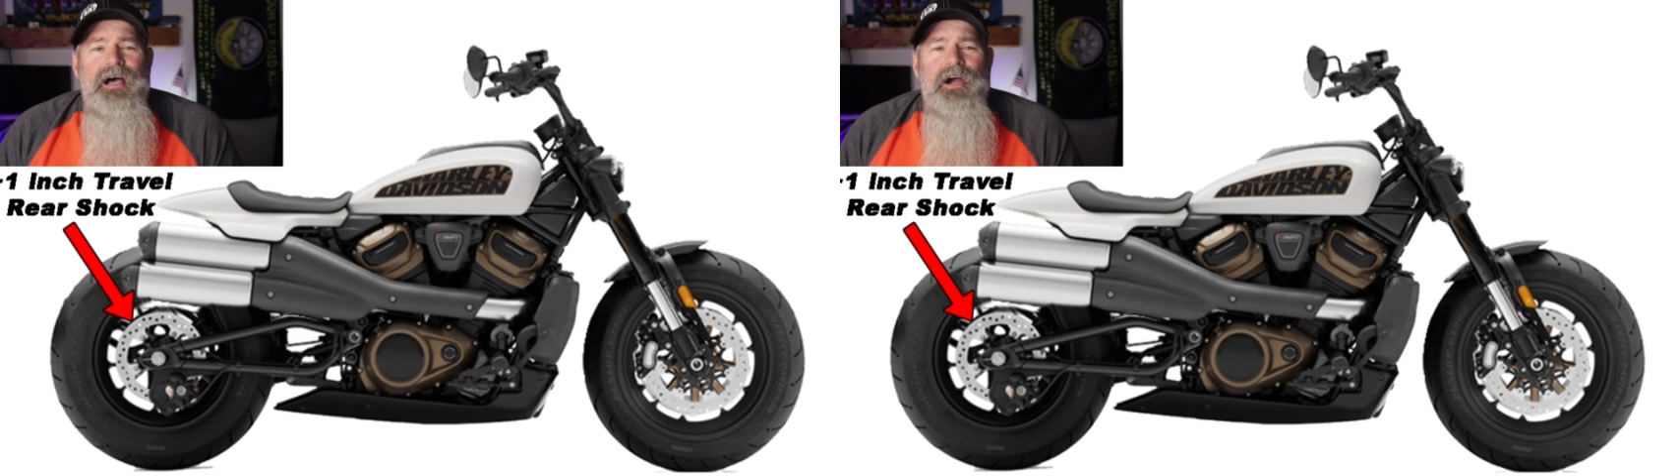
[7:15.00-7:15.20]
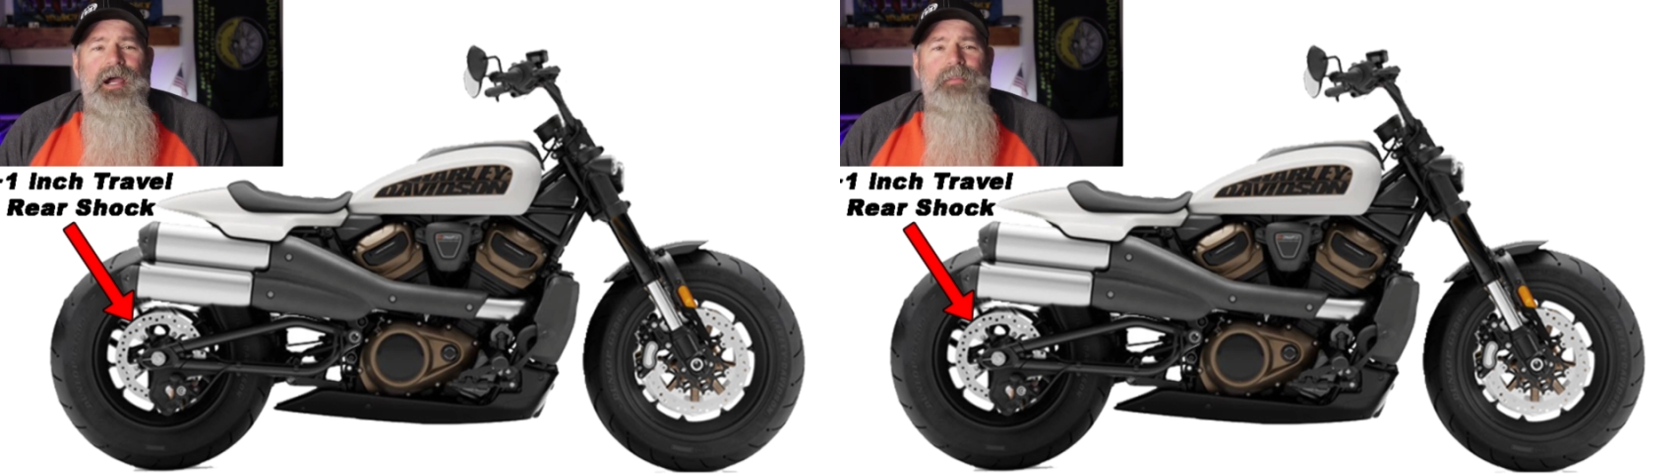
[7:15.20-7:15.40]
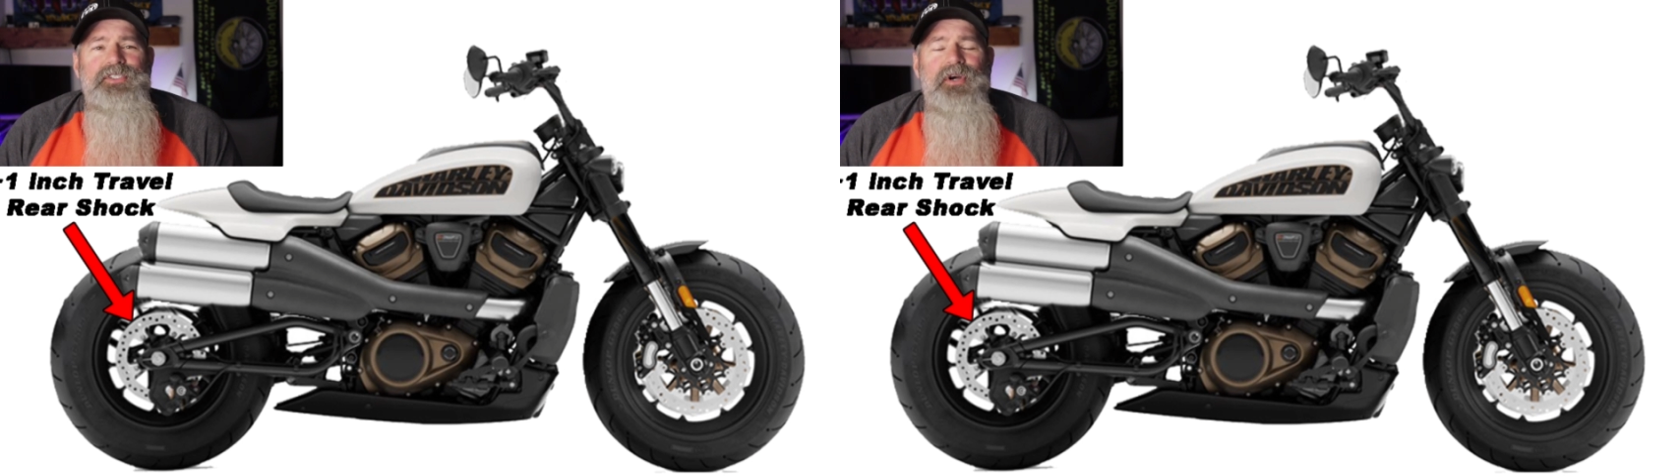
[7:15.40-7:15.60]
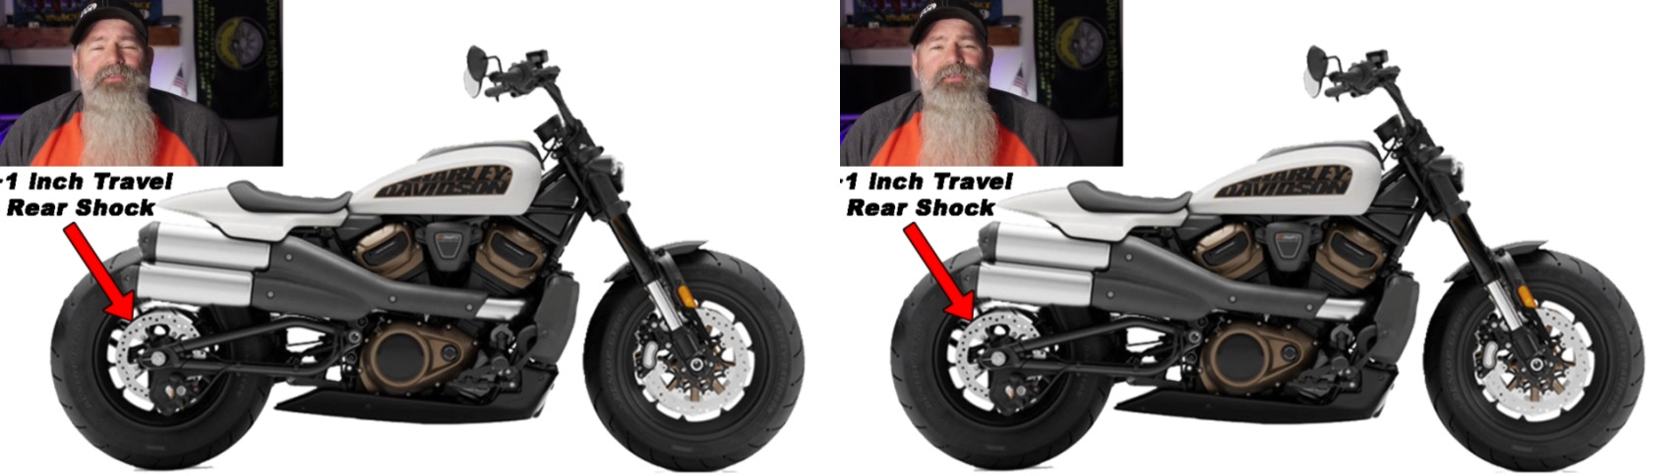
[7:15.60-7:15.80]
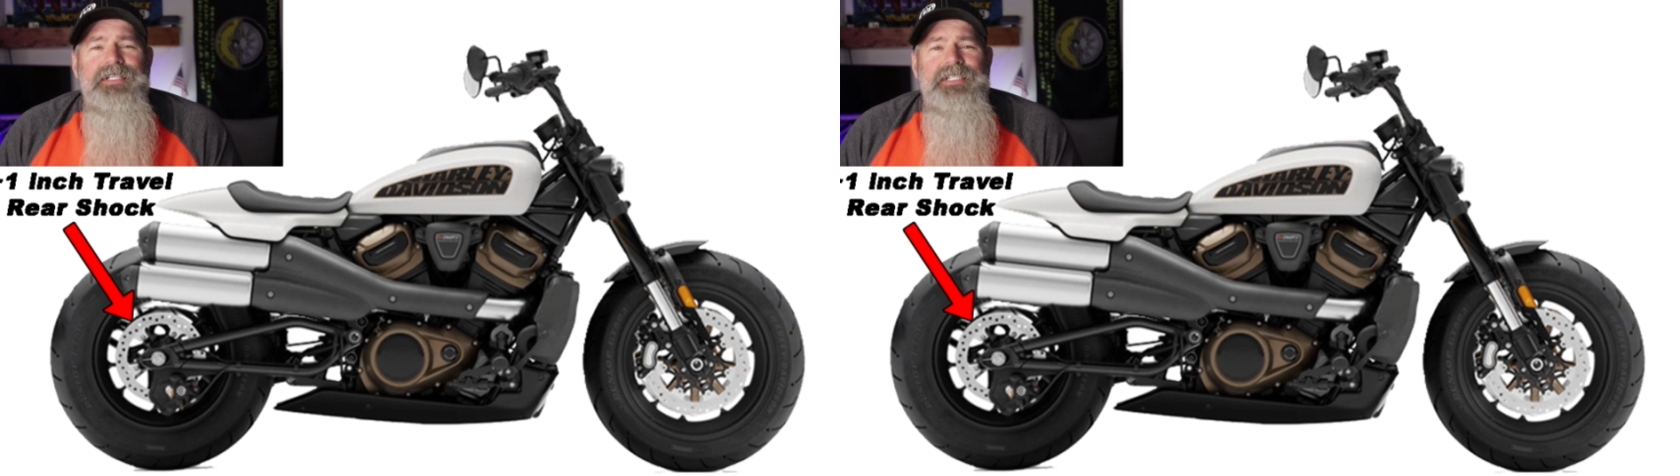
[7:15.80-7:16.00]
I'm sure
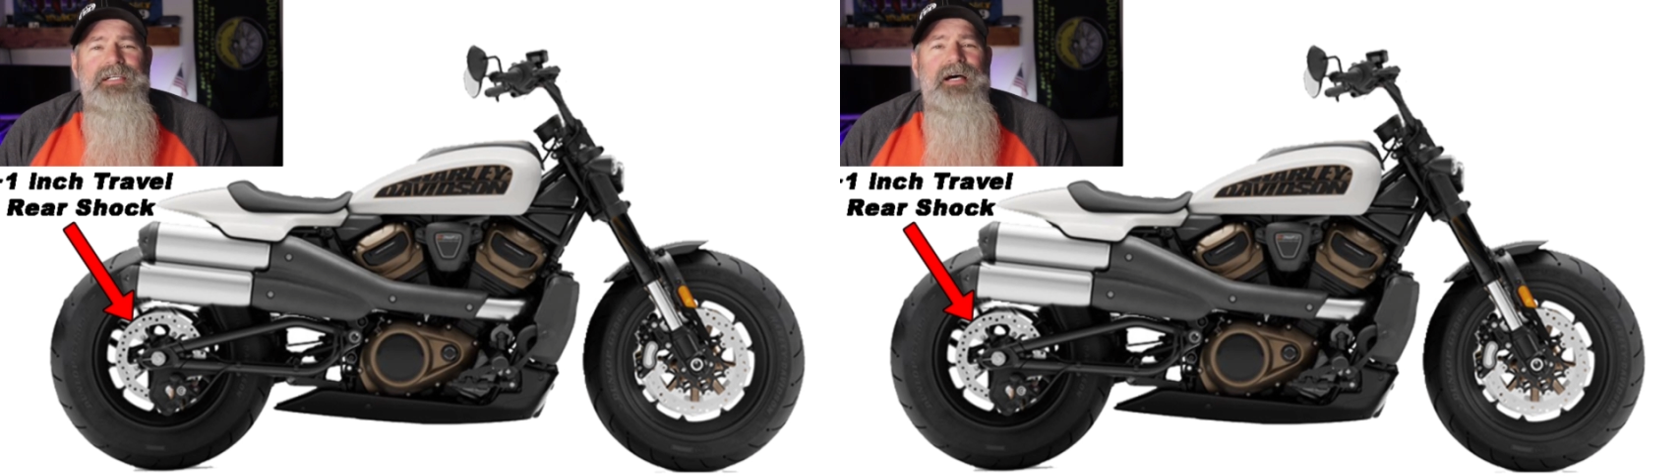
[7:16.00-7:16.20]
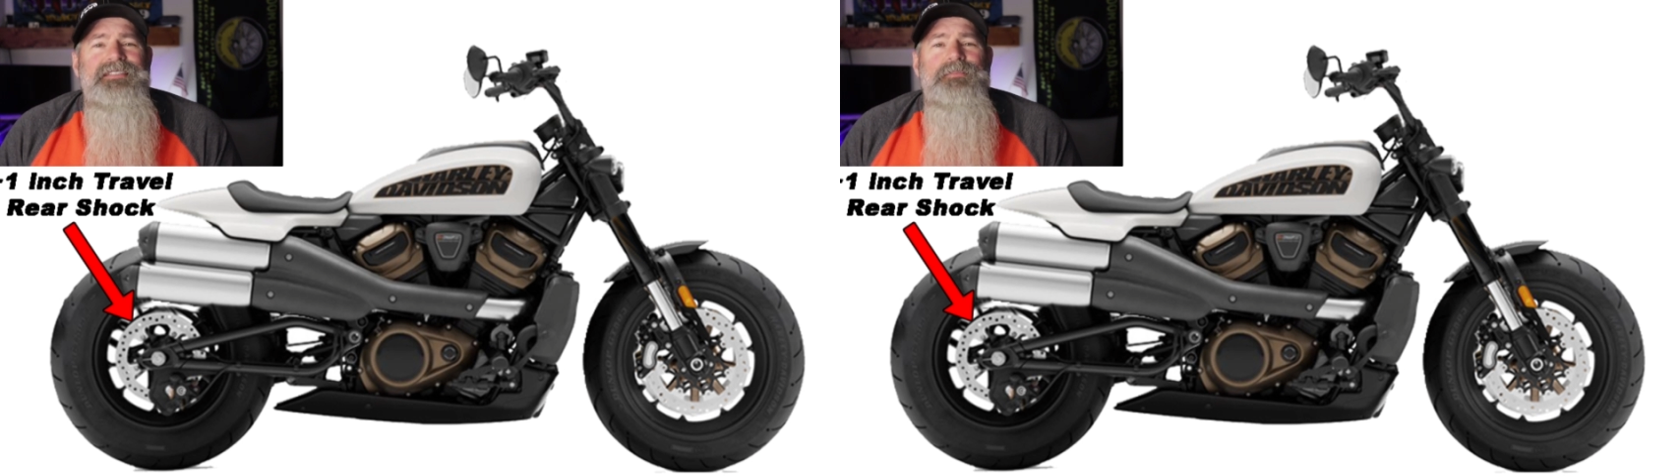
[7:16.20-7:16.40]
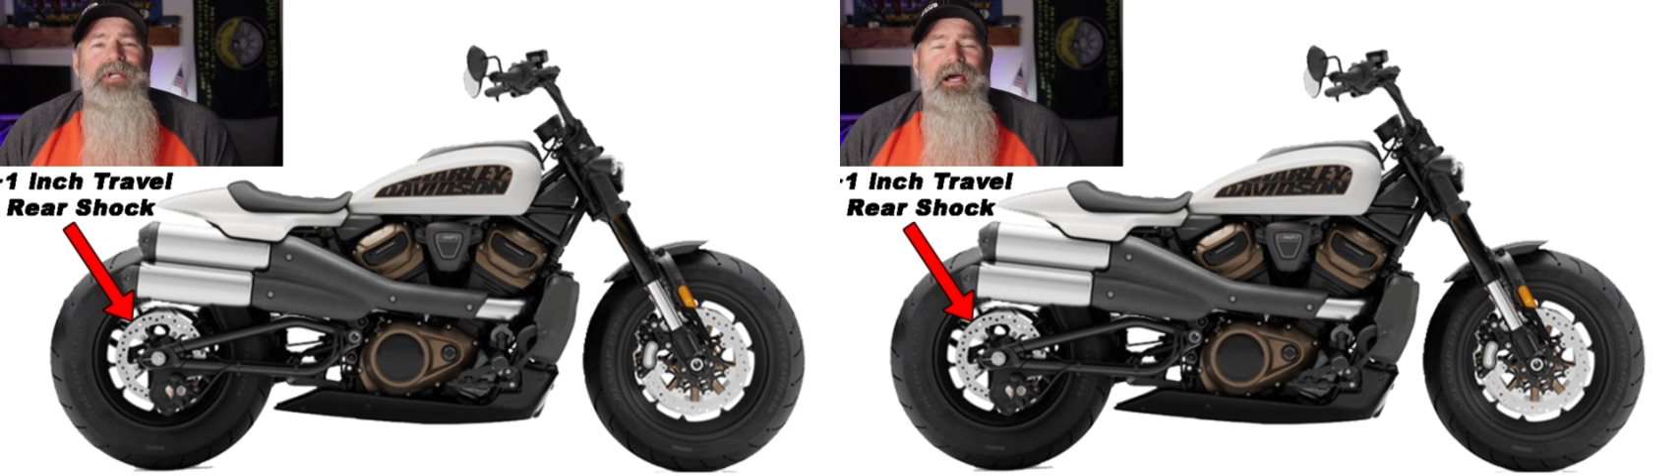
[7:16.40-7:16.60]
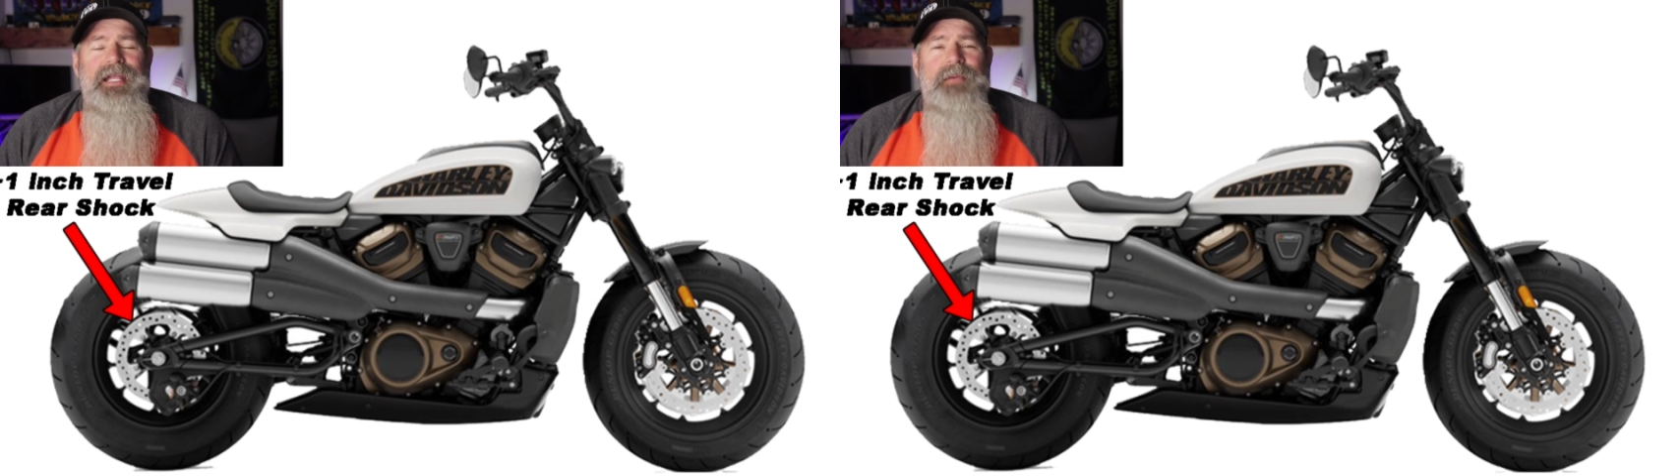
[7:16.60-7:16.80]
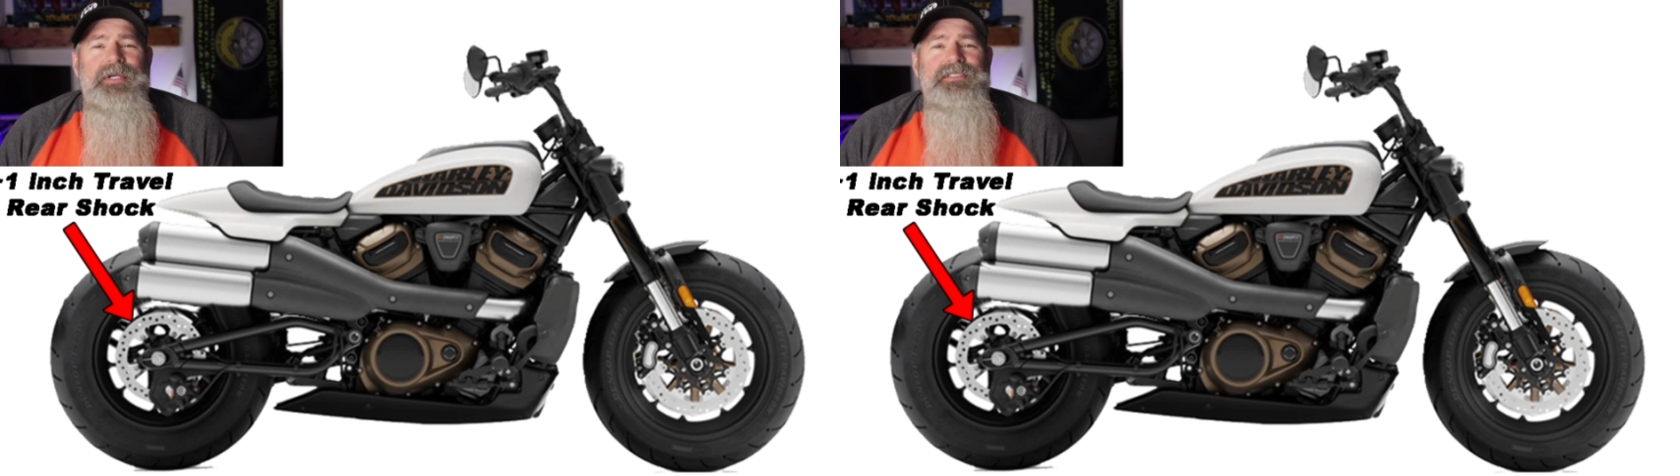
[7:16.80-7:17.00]
our friends at Custom
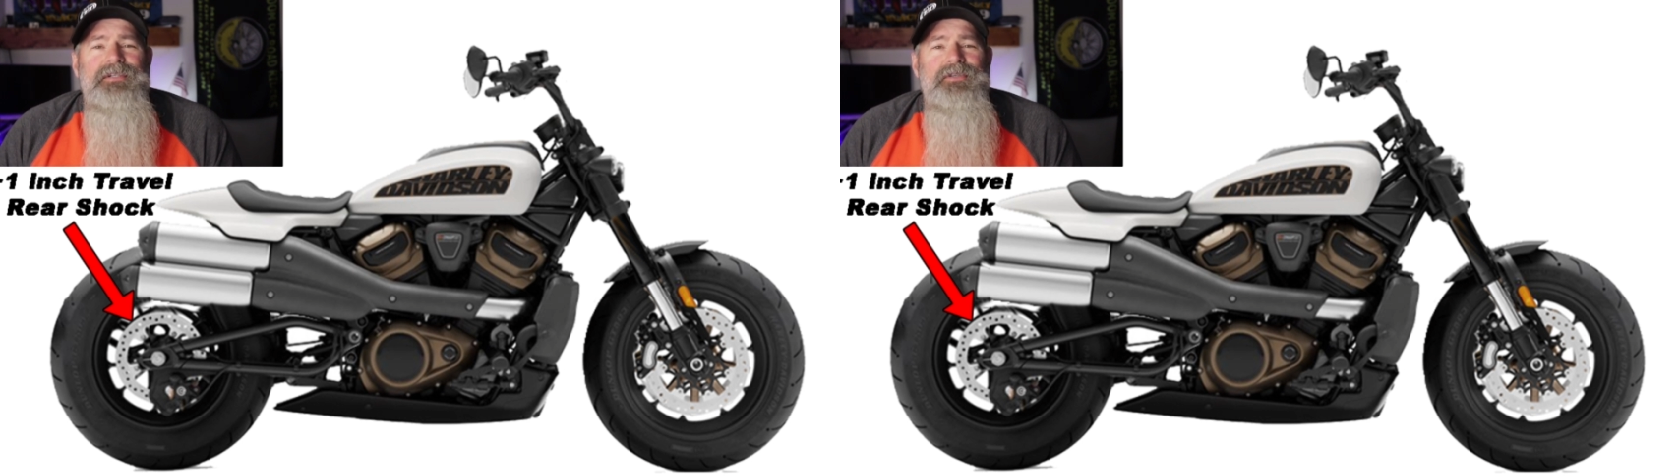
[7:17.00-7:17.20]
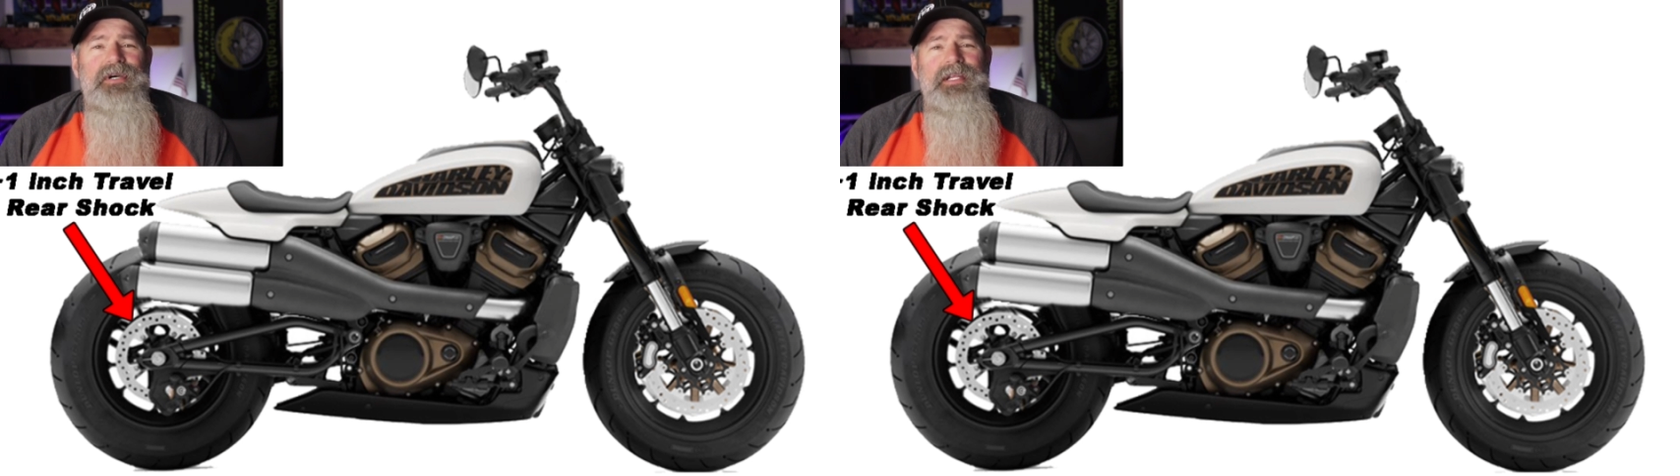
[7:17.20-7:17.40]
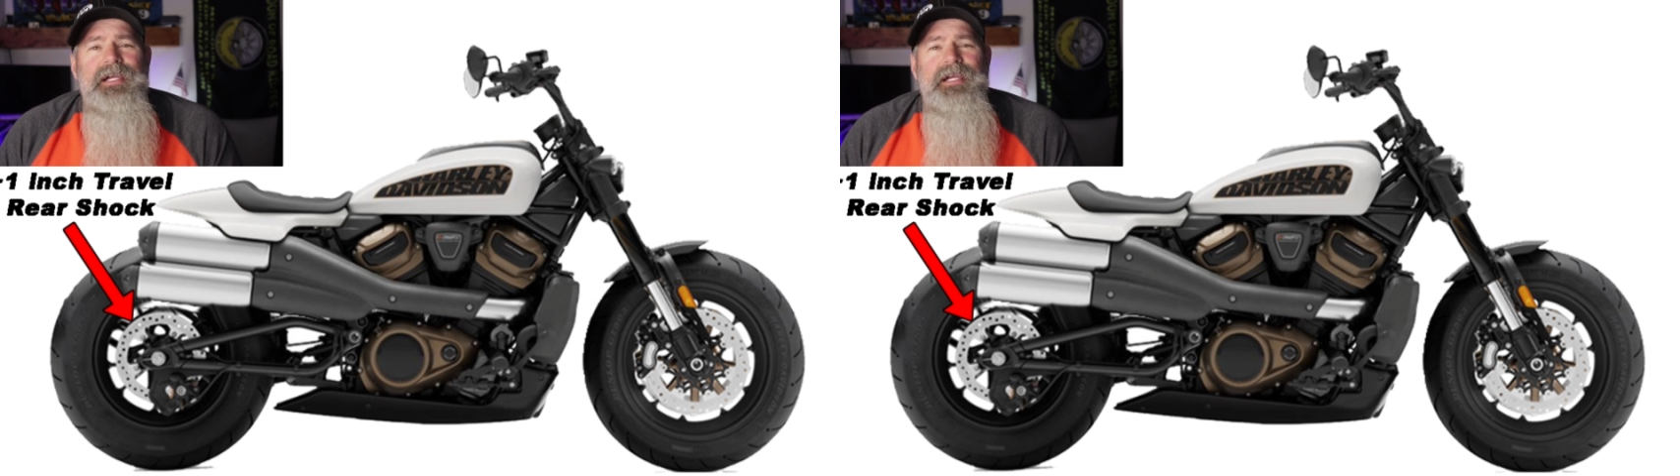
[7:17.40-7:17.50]
Dynamics can do it.